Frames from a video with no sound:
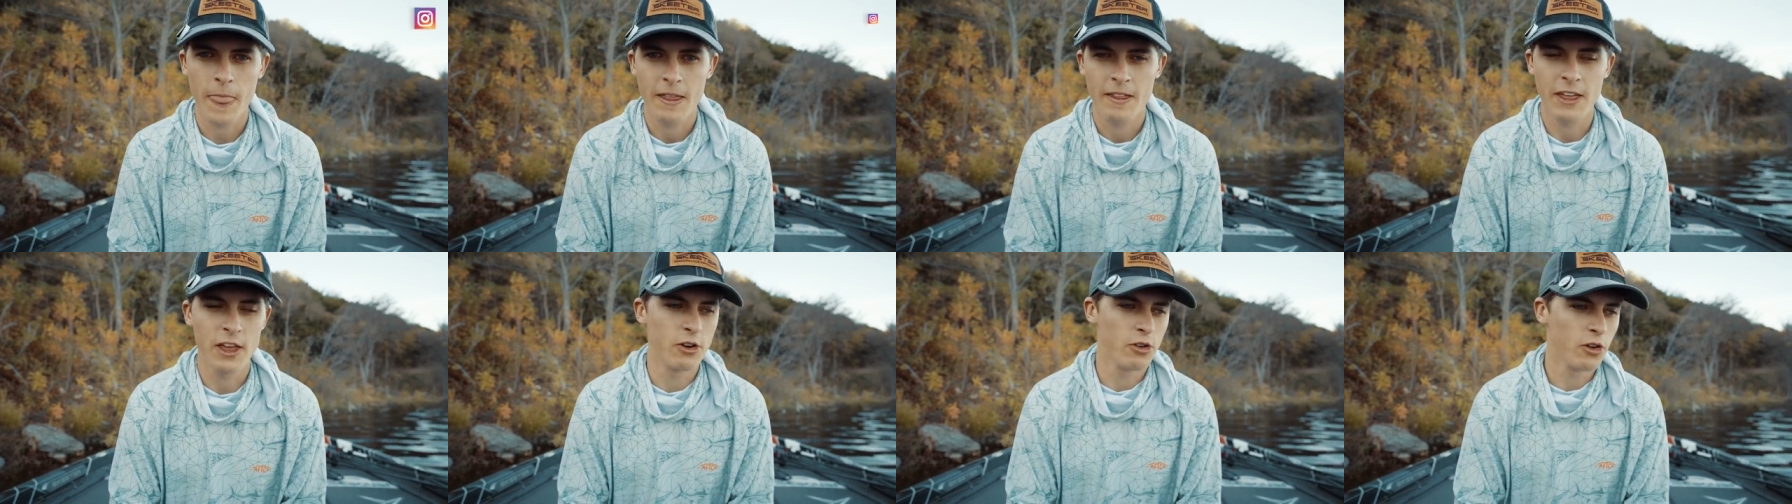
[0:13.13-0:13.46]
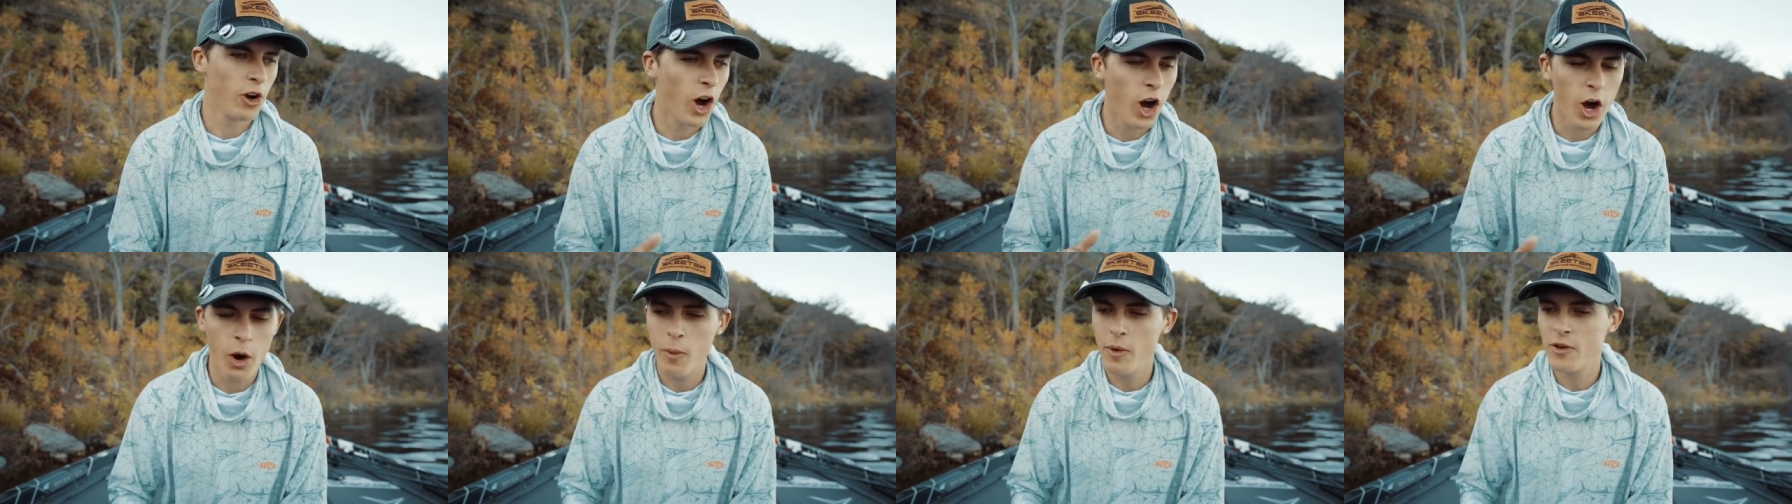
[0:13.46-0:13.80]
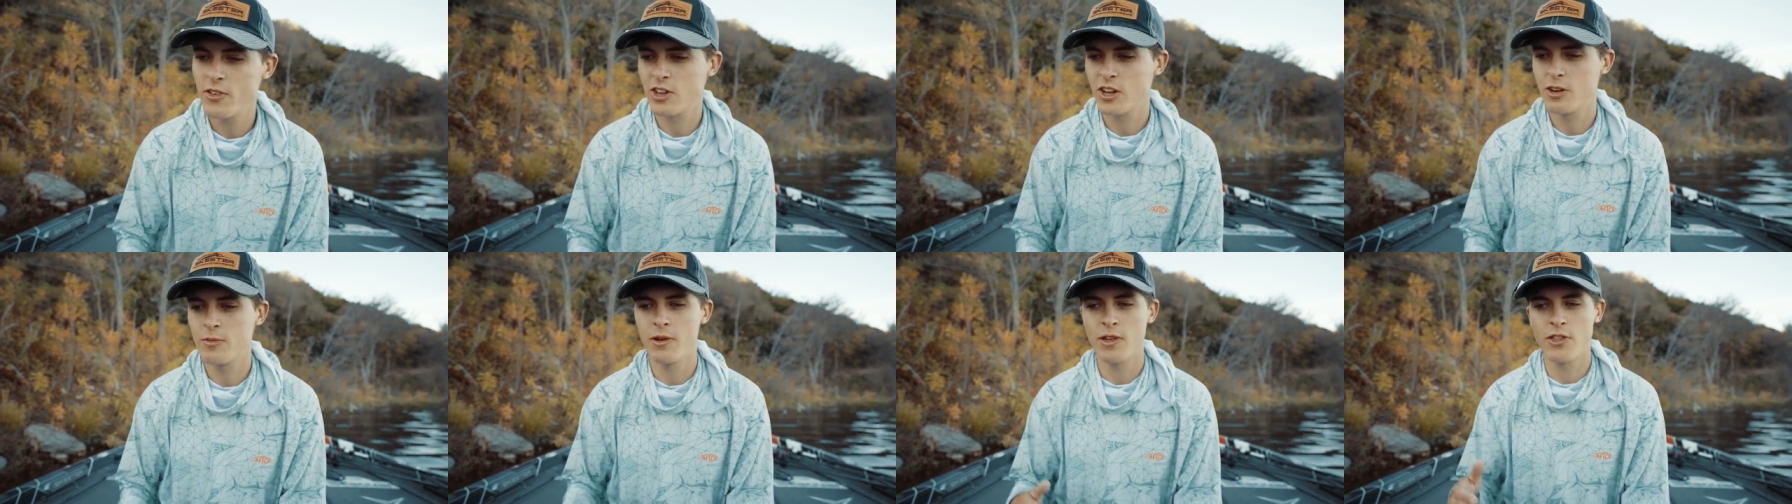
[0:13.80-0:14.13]
that you're
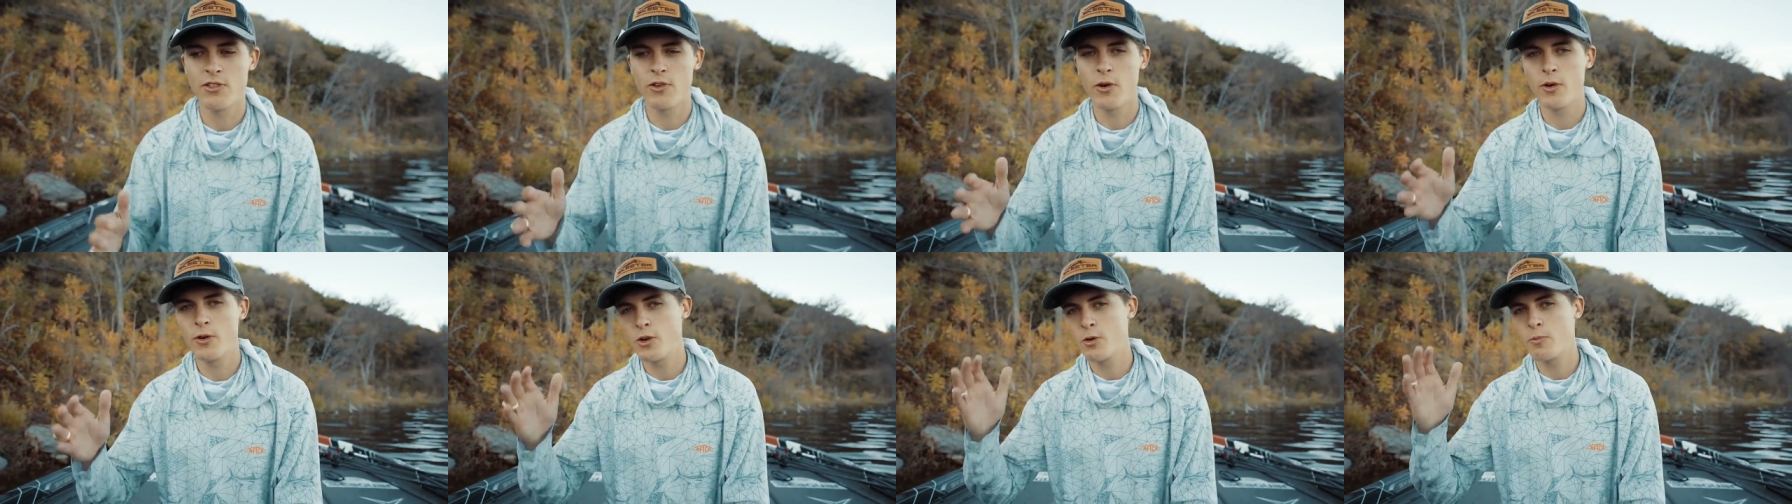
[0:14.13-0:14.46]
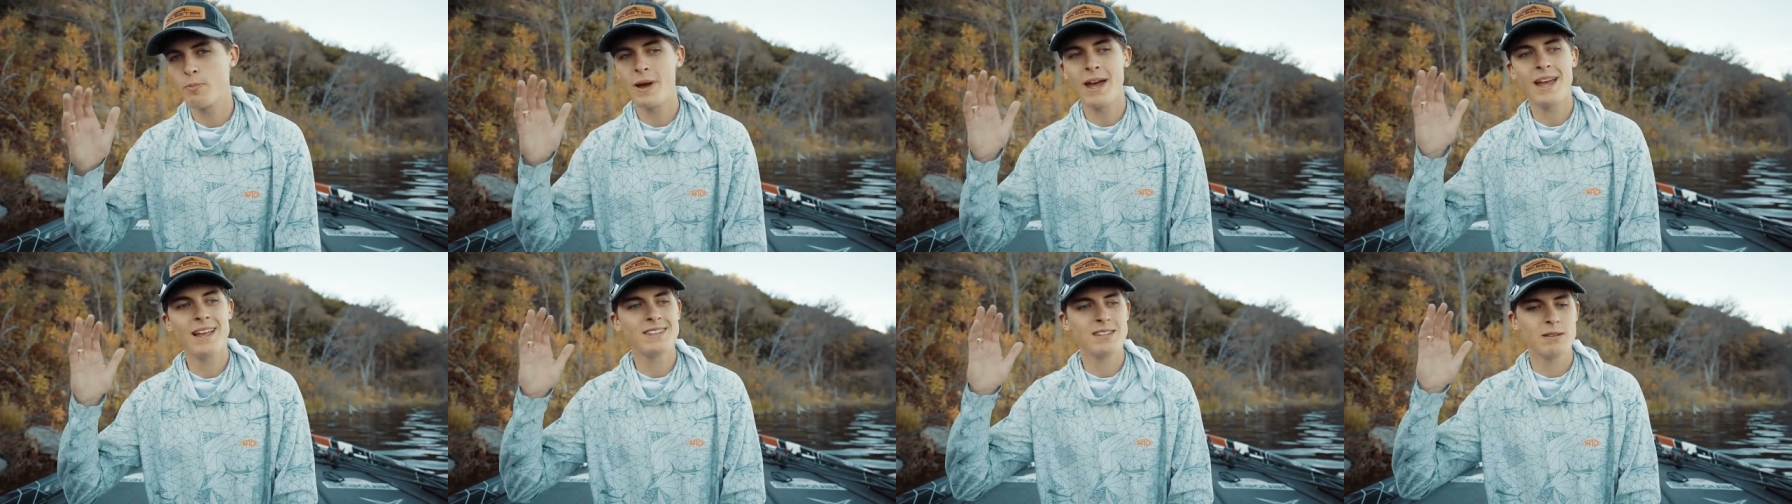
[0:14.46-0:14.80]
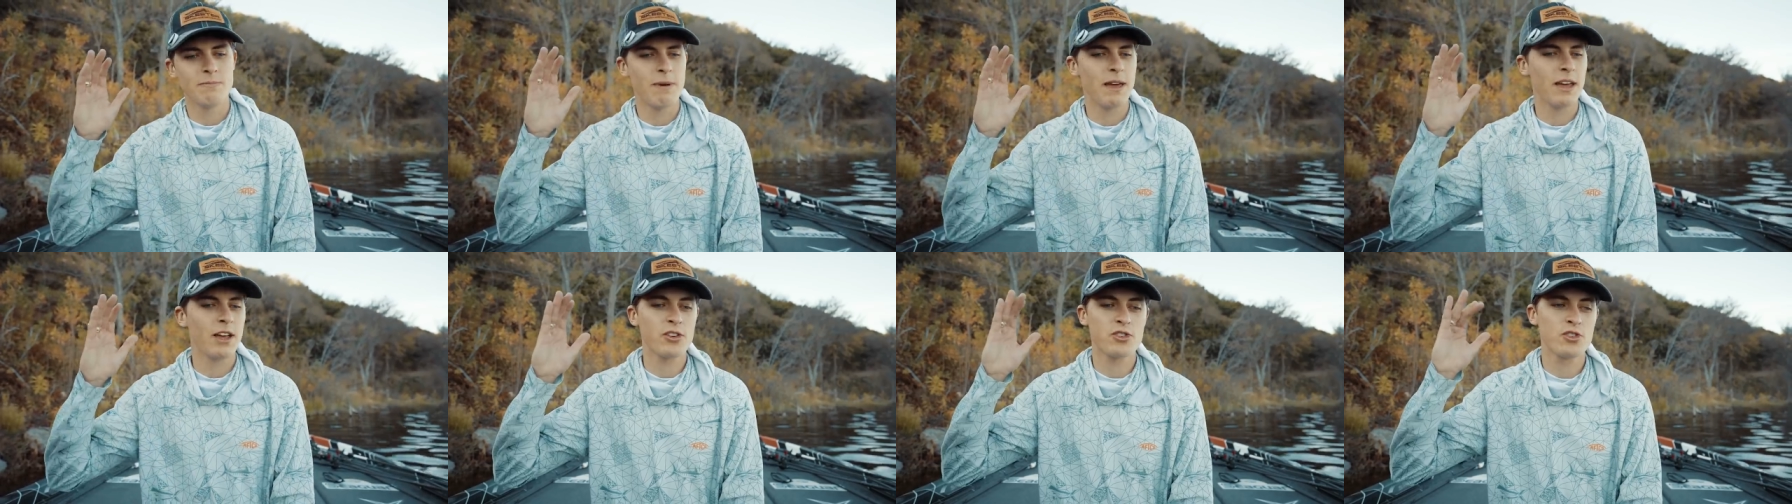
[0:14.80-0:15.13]
always going to be throwing your baits
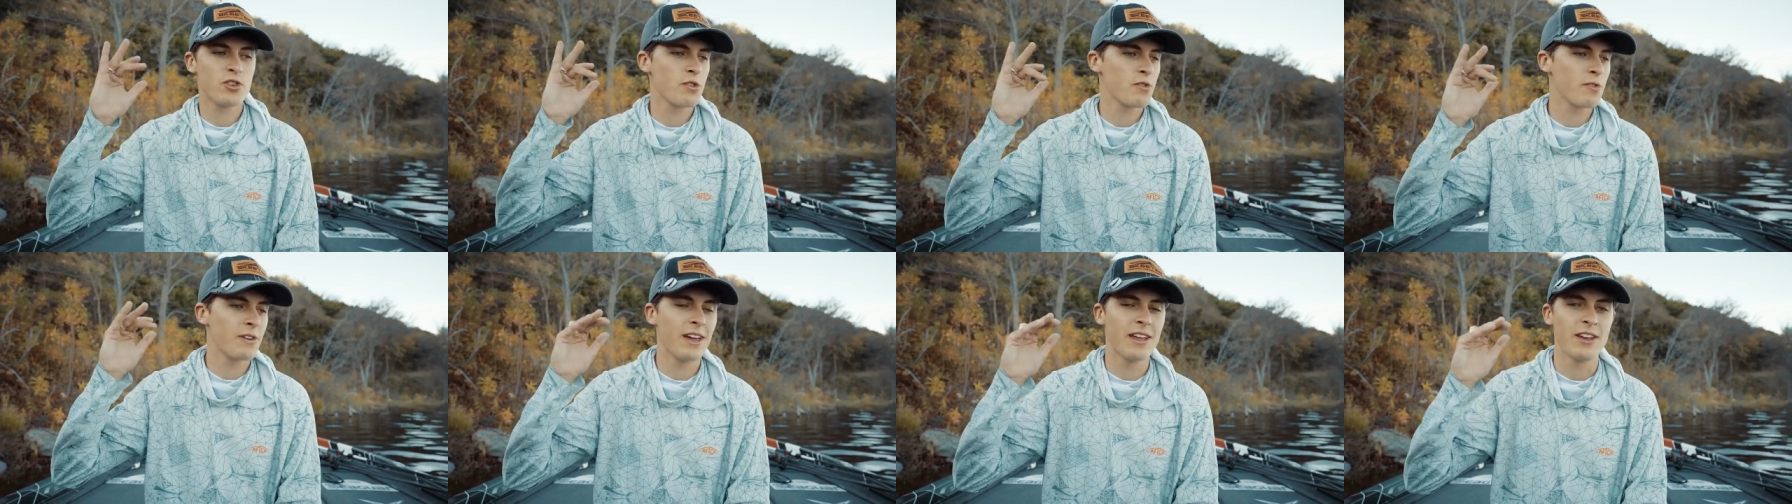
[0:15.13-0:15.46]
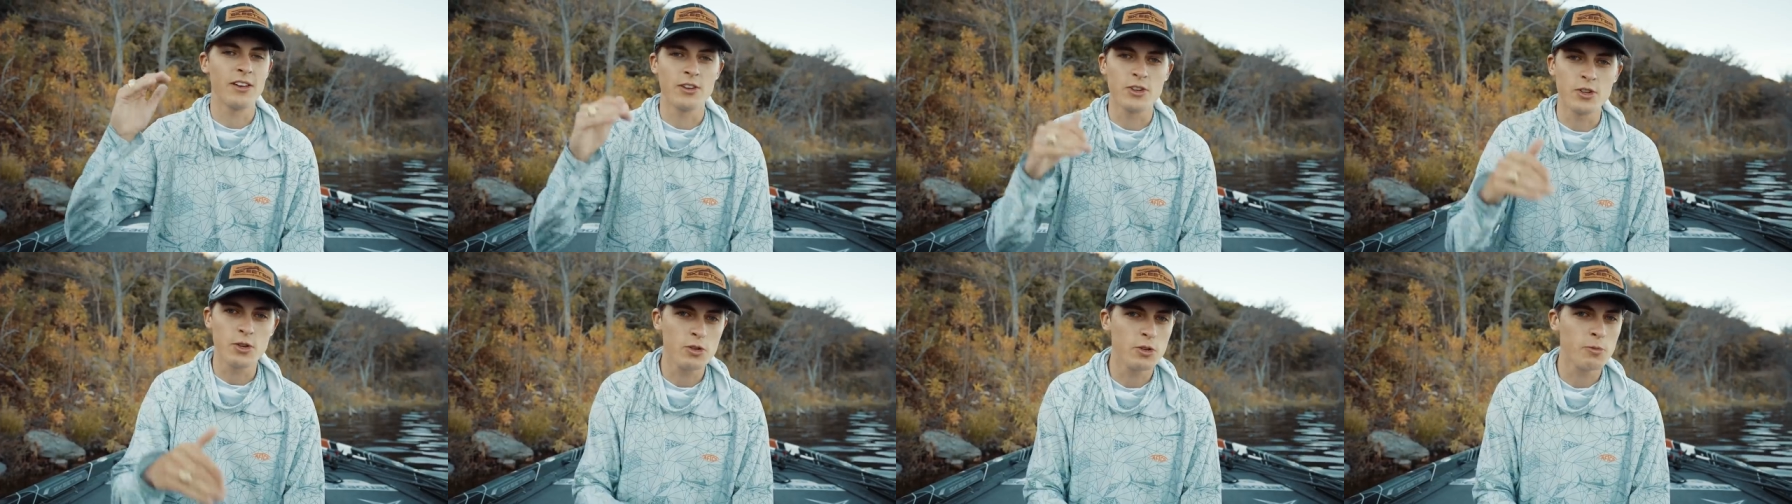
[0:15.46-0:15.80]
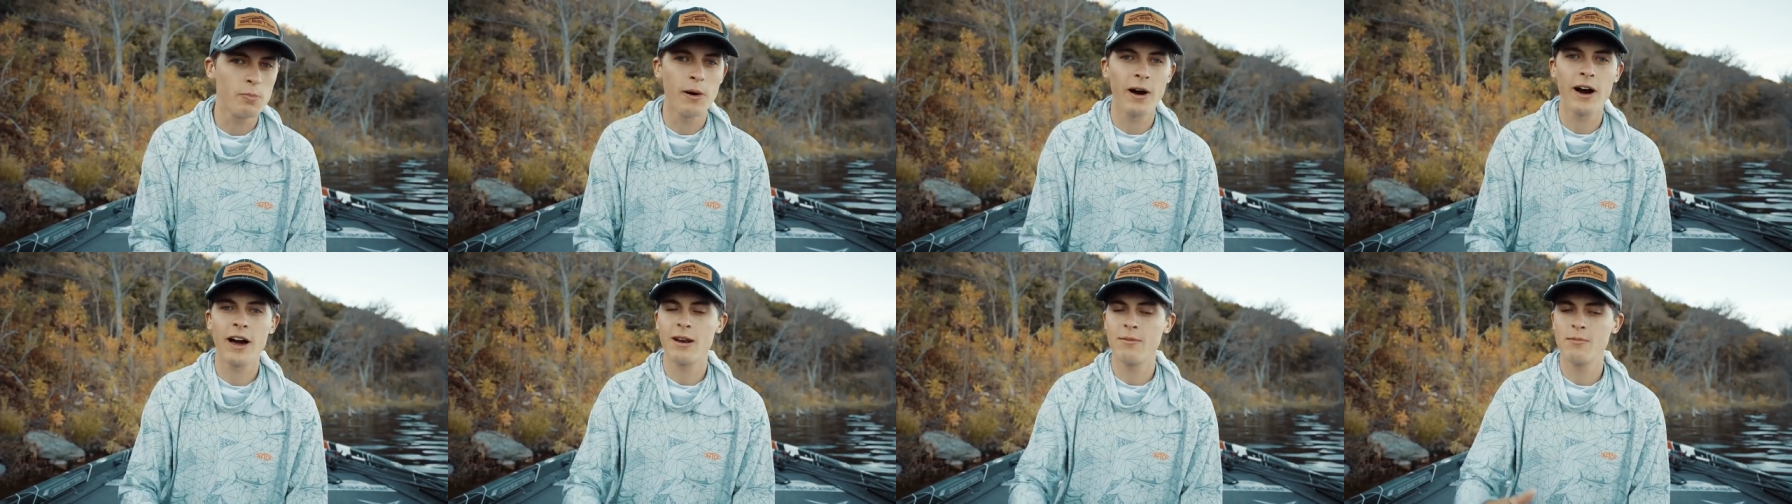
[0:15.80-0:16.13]
and making sure they're getting to the
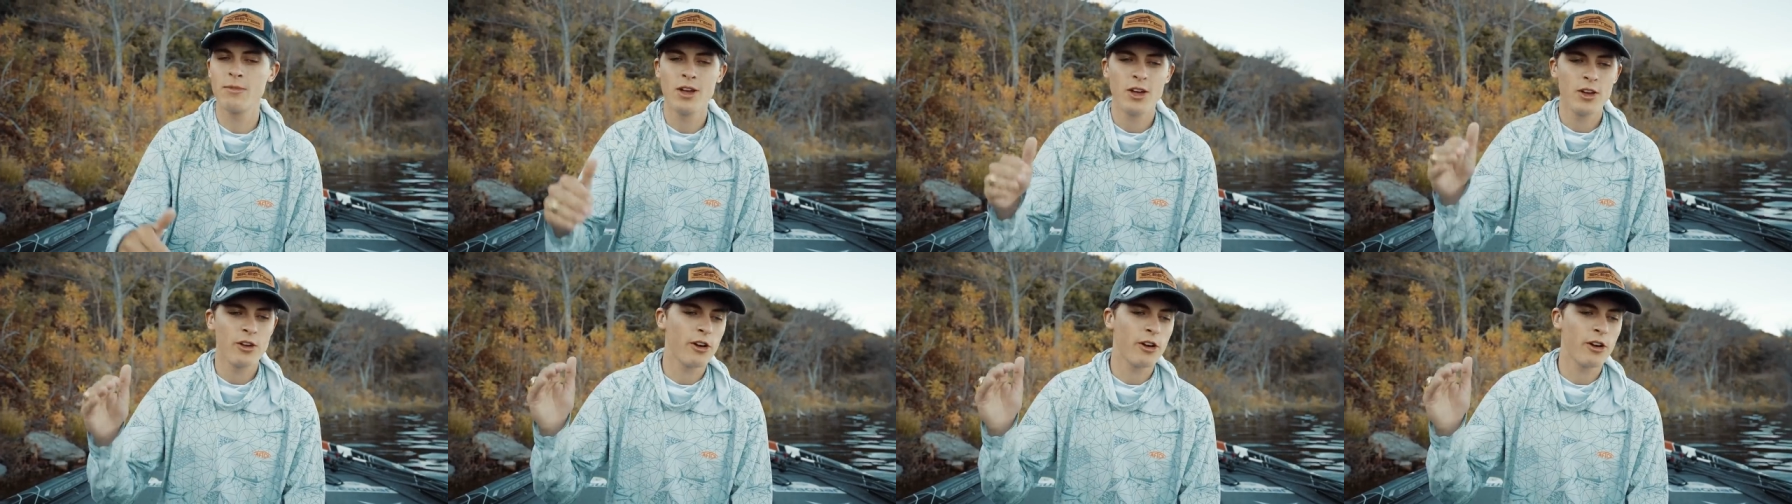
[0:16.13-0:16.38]
bottom.